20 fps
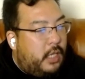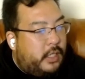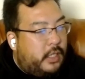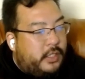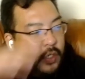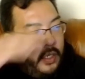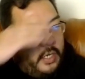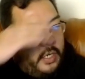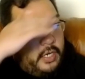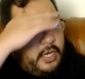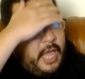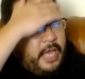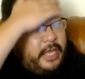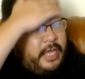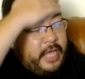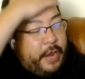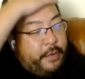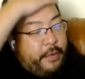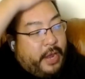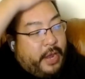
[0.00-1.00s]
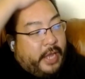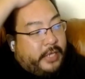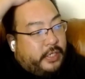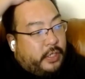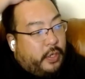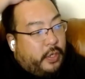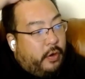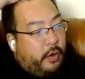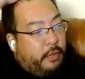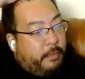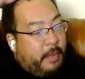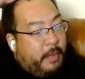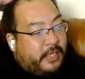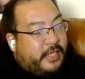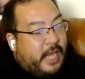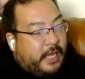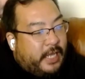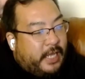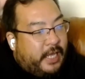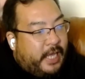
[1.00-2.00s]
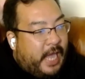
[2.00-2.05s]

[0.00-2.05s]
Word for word: let's go to the 8K range. I'll go with my second